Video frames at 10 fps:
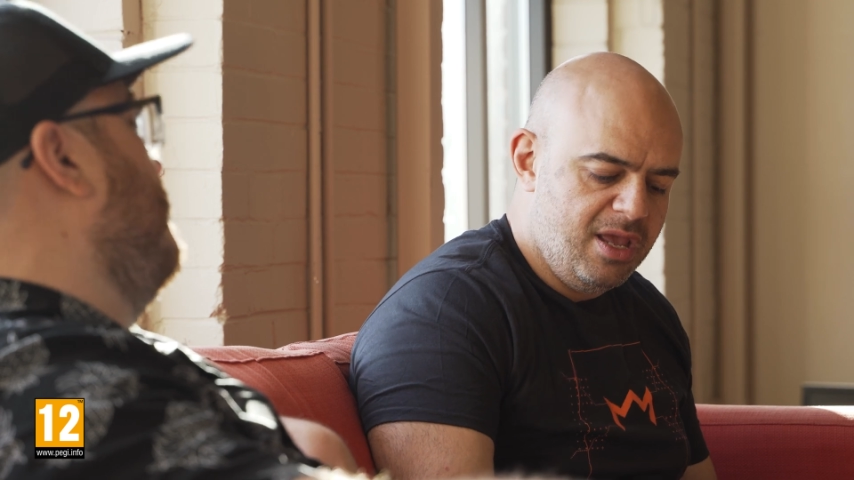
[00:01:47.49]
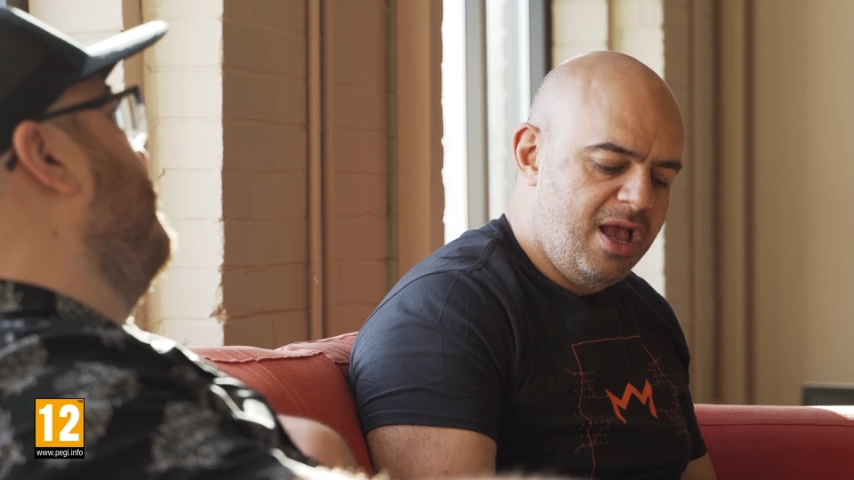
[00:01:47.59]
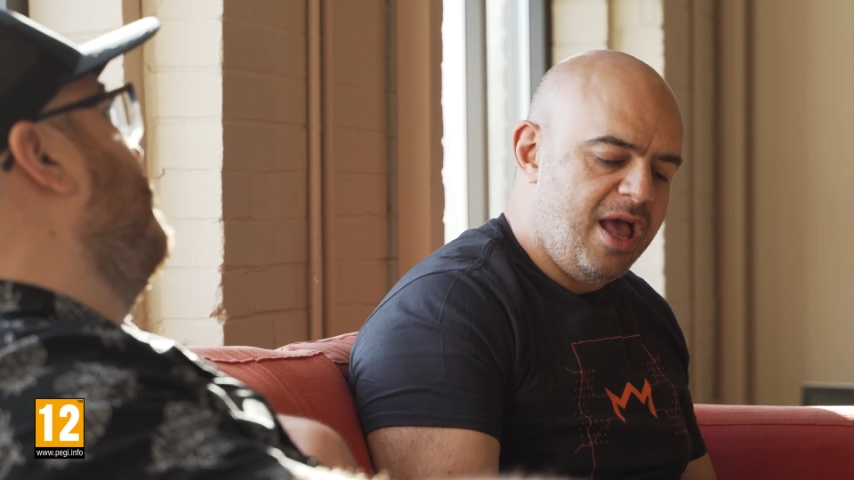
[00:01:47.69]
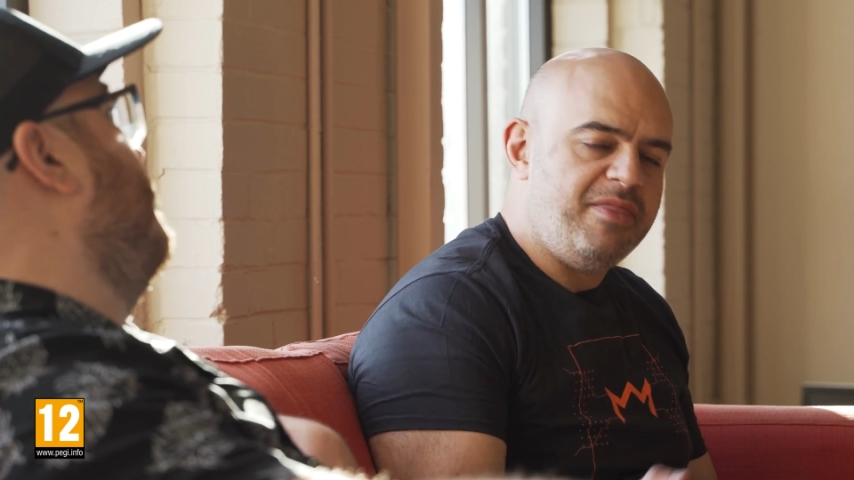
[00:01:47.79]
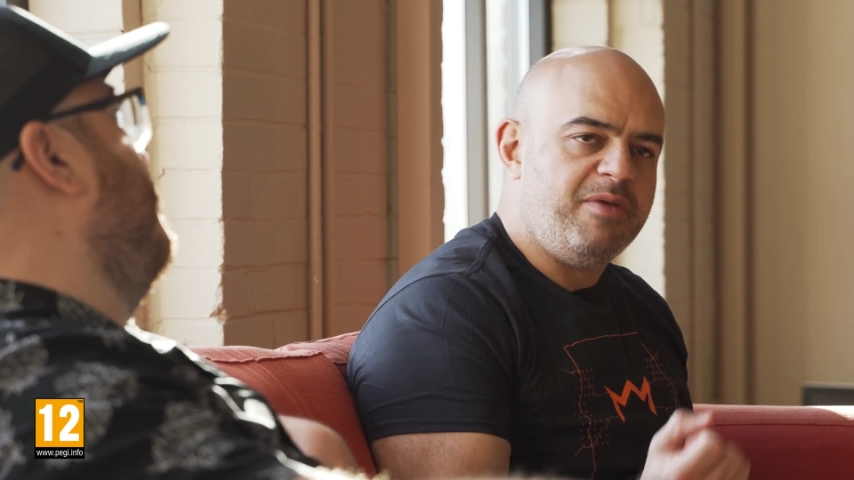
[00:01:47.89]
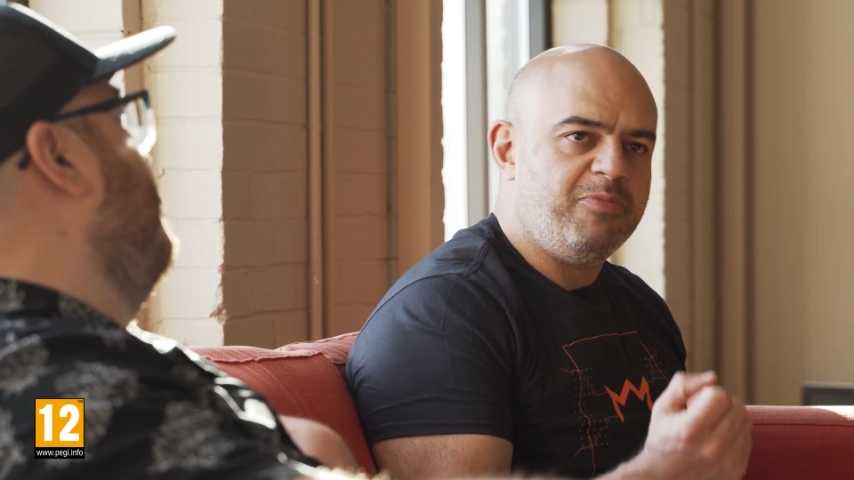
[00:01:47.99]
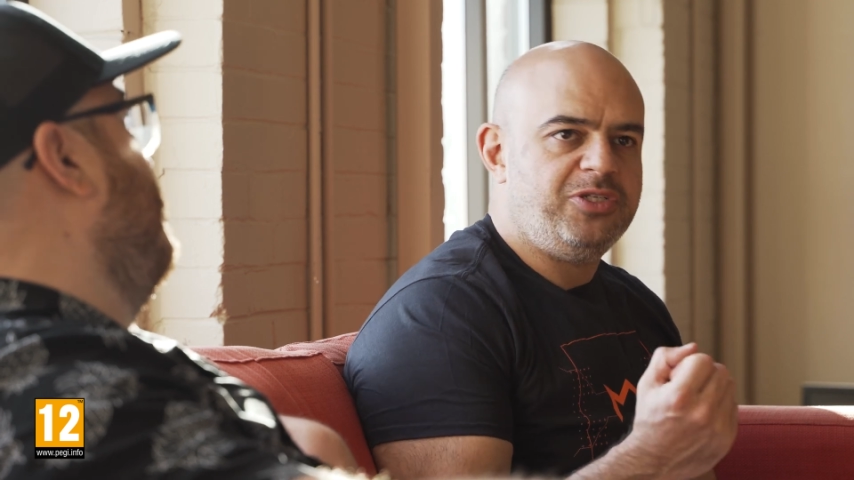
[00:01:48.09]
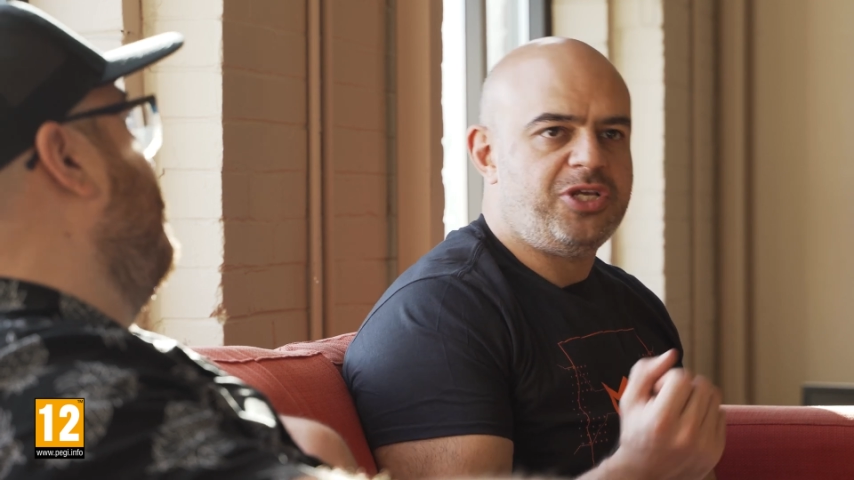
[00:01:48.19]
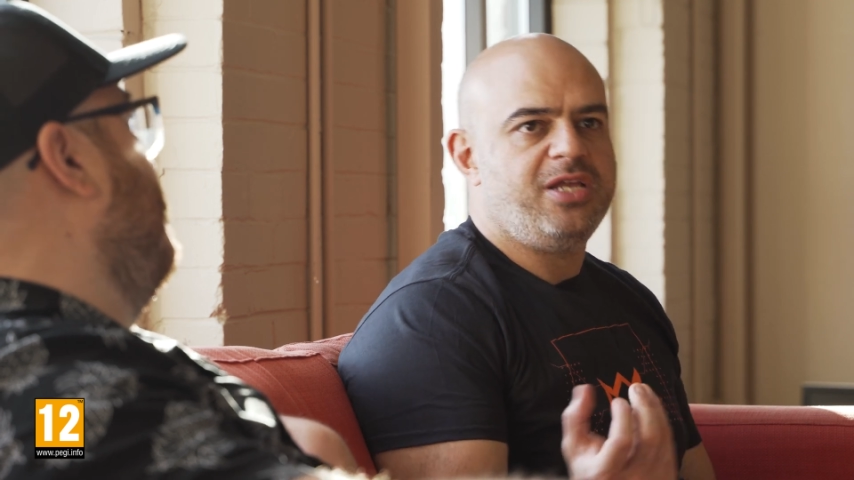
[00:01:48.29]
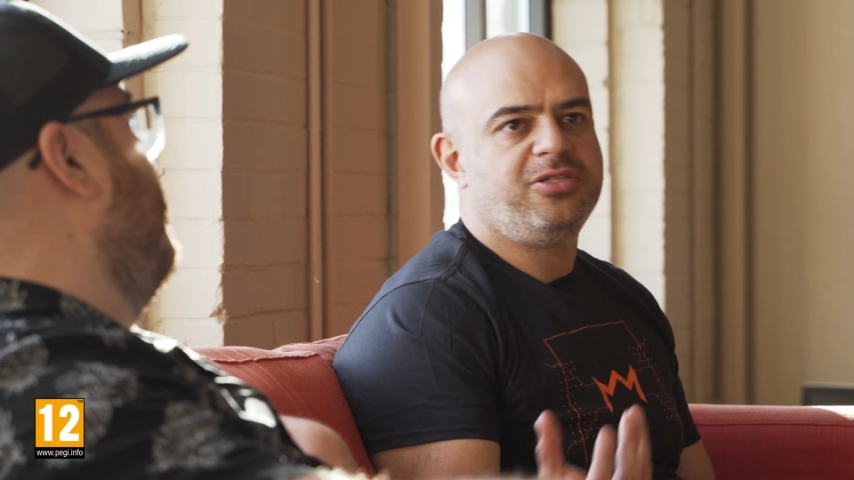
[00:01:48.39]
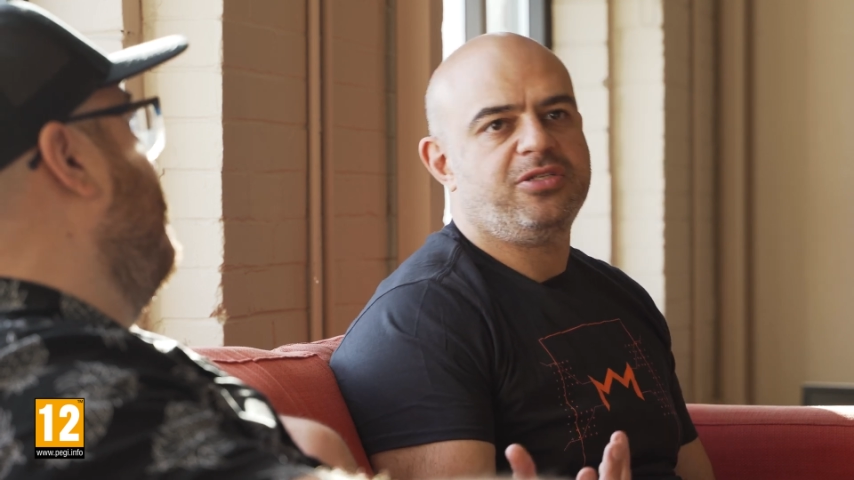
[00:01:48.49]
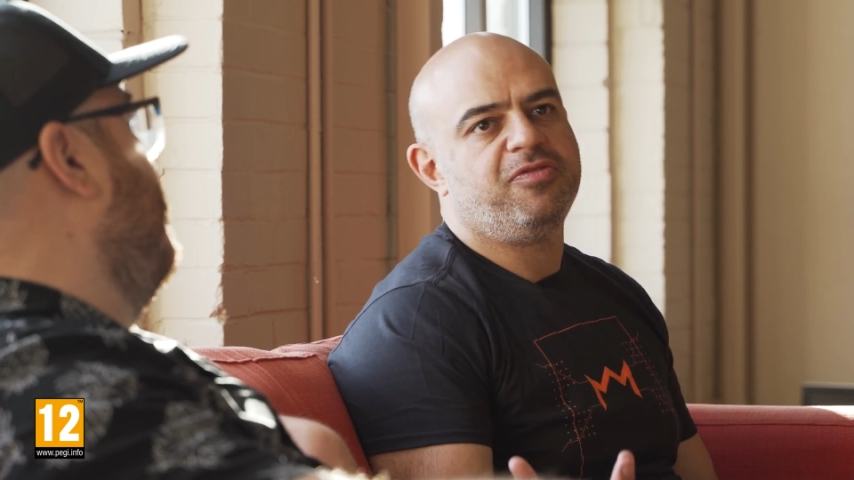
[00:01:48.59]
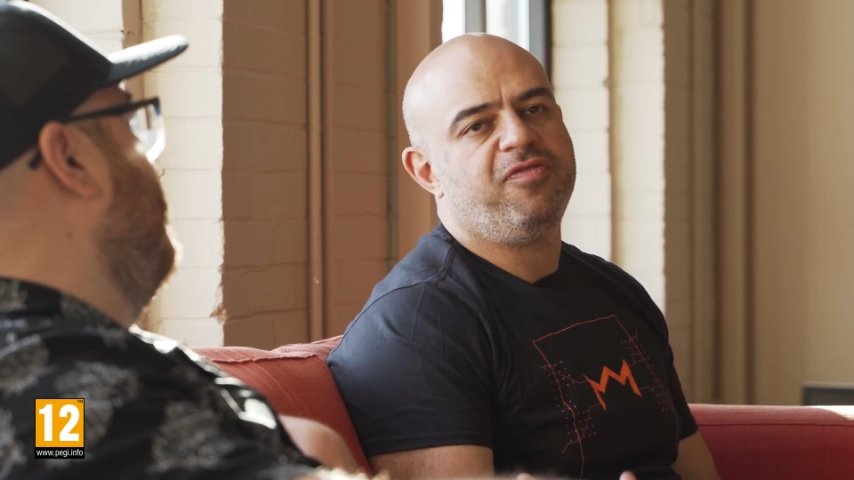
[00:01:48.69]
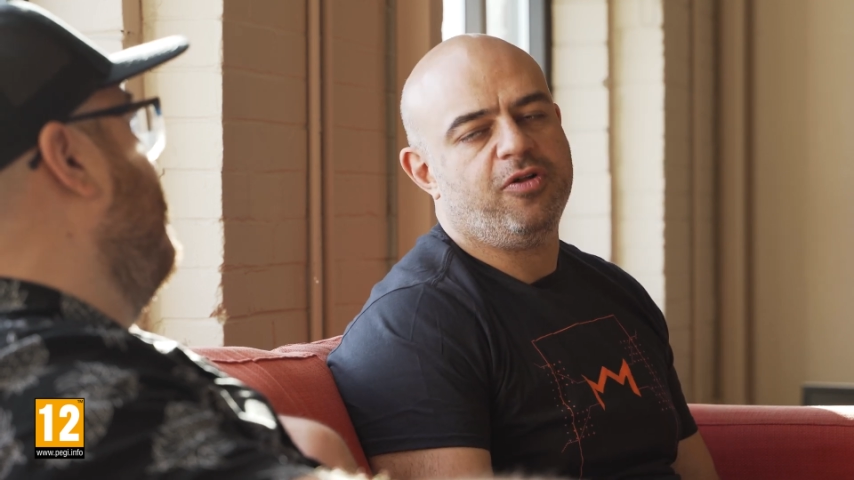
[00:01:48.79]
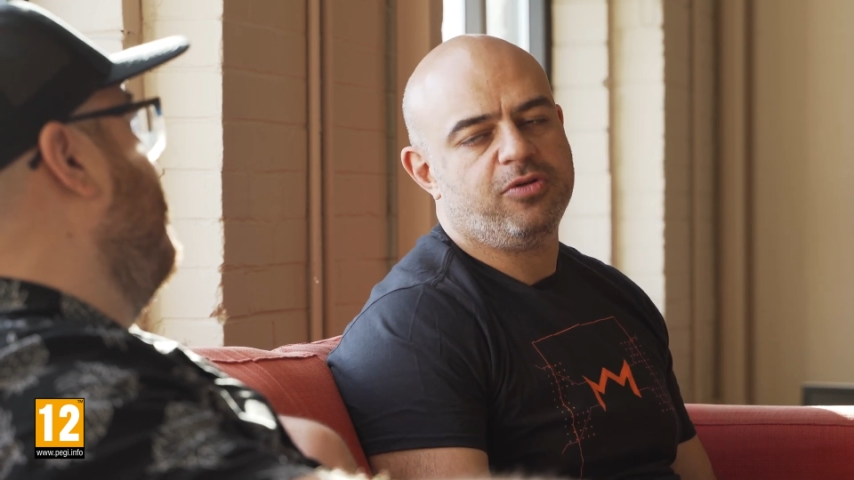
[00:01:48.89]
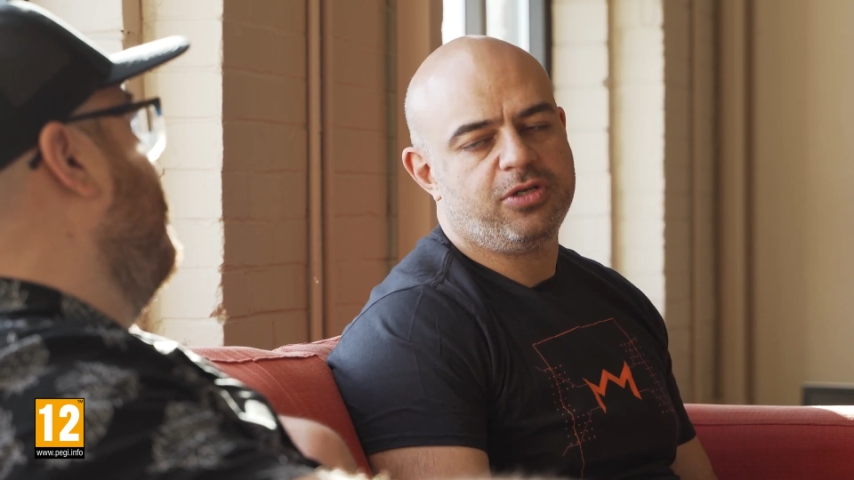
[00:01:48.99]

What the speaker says: And then we changed the default